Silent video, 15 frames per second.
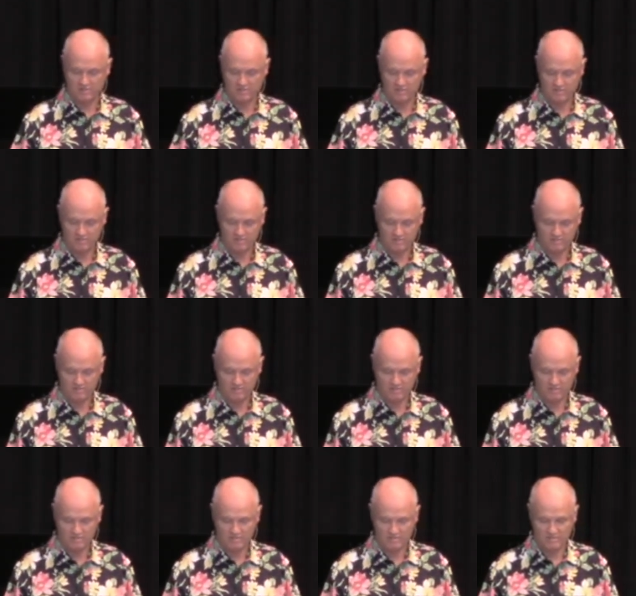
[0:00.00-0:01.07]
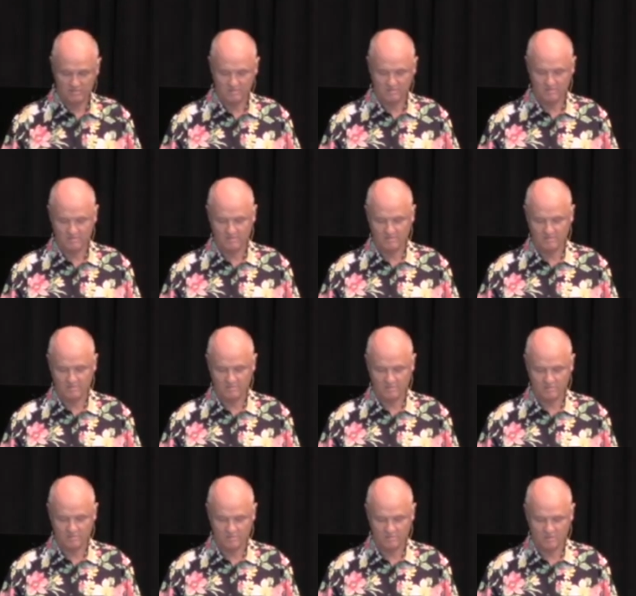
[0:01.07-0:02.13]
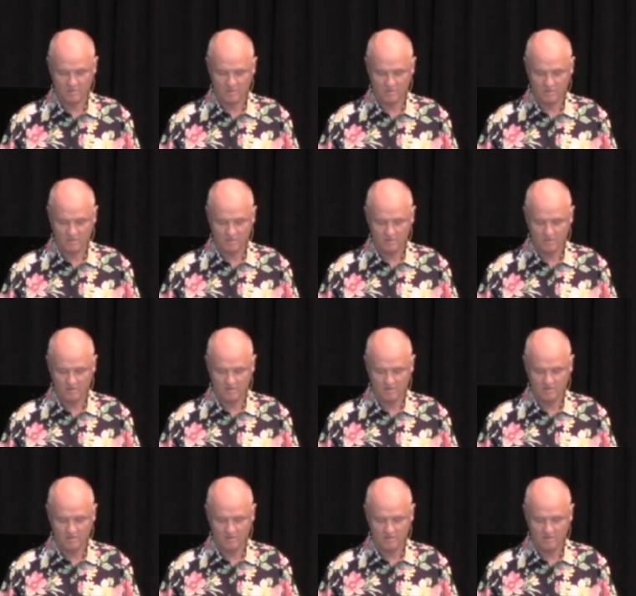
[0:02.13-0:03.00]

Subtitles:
[no speech]